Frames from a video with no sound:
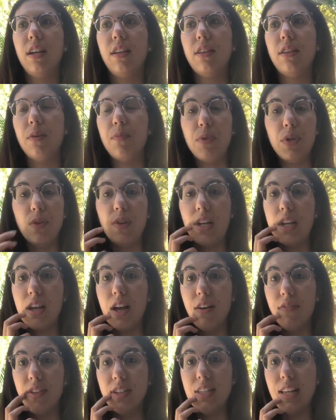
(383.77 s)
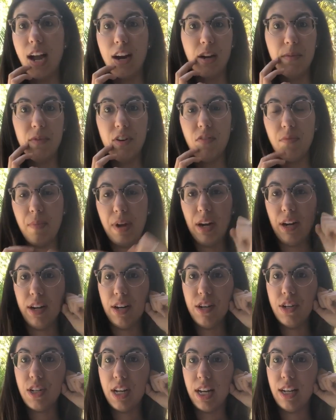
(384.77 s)
the beauty of the sacrament of
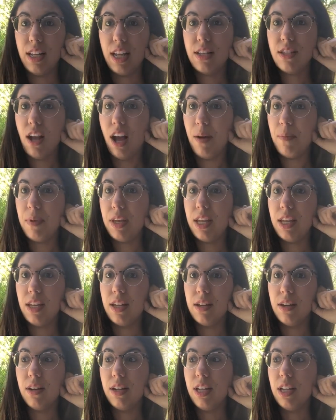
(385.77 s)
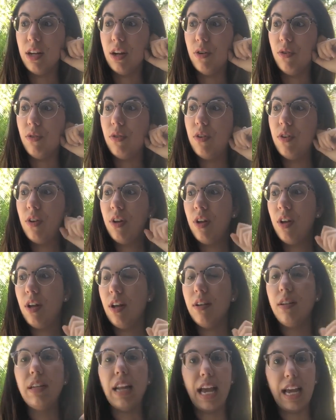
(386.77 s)
marriage, and they taught me, you know,
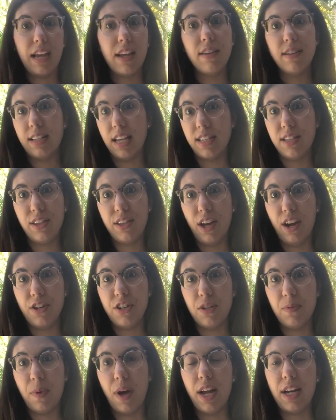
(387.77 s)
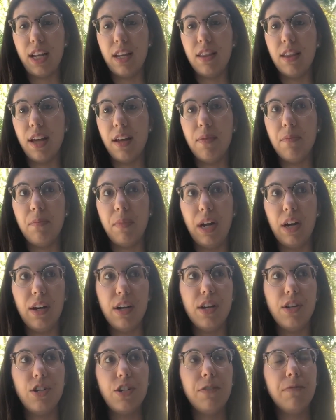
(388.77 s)
like it says in Theology of the Body, that
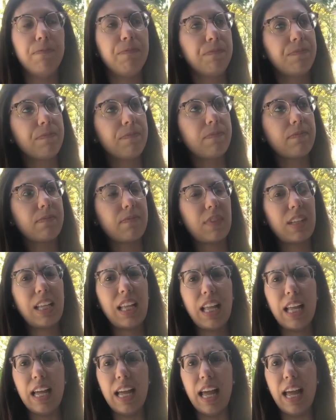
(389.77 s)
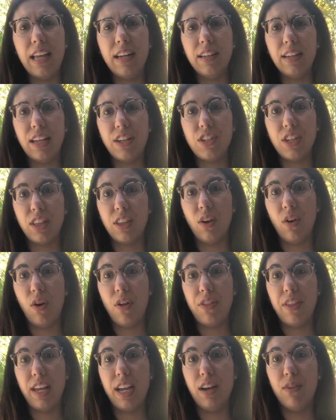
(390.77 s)
marriage and like the whole
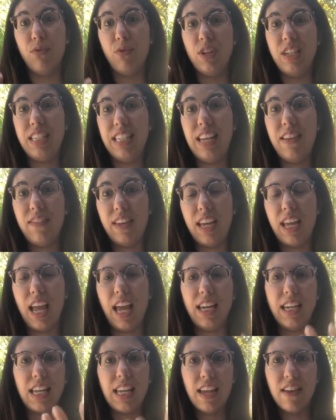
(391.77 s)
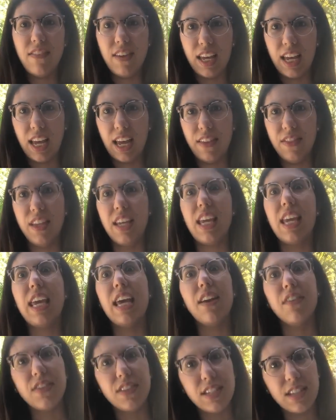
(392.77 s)
thing of receiving and giving and the
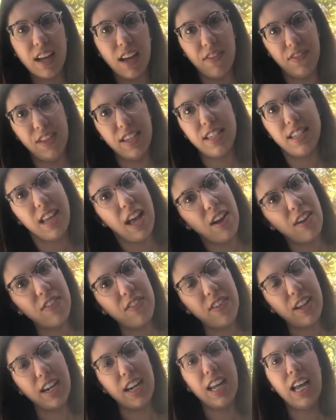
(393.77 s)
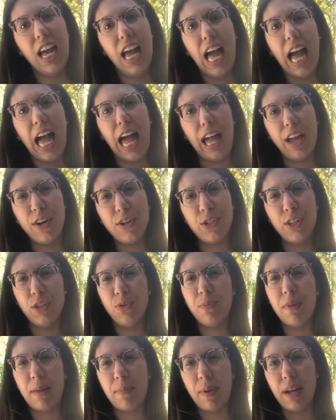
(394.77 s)
gifts of the self. And I understood
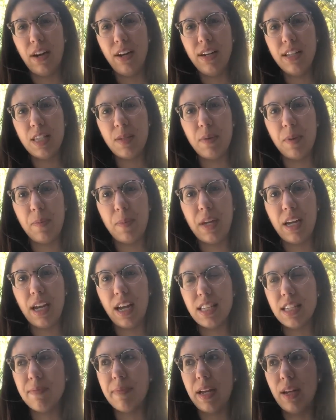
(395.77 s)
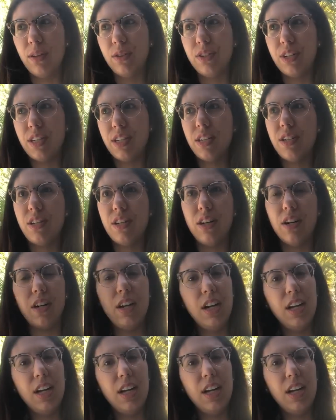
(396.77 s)
with my parents, but because of my older sister,